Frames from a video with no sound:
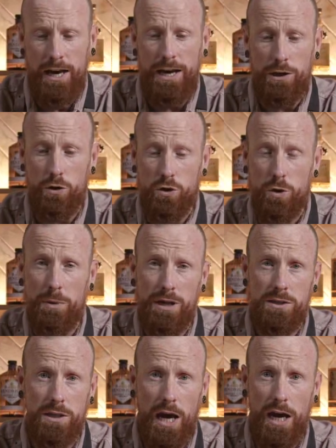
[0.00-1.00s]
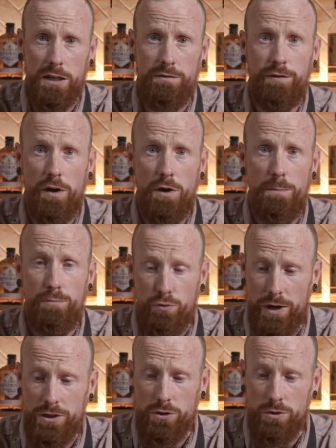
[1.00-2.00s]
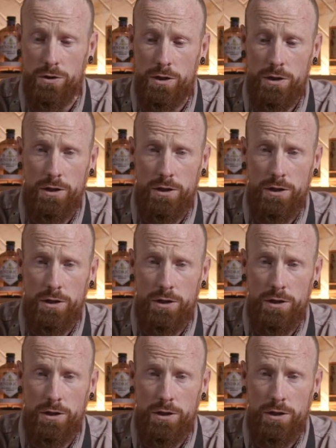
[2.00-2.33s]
And it also makes the ice very brittle,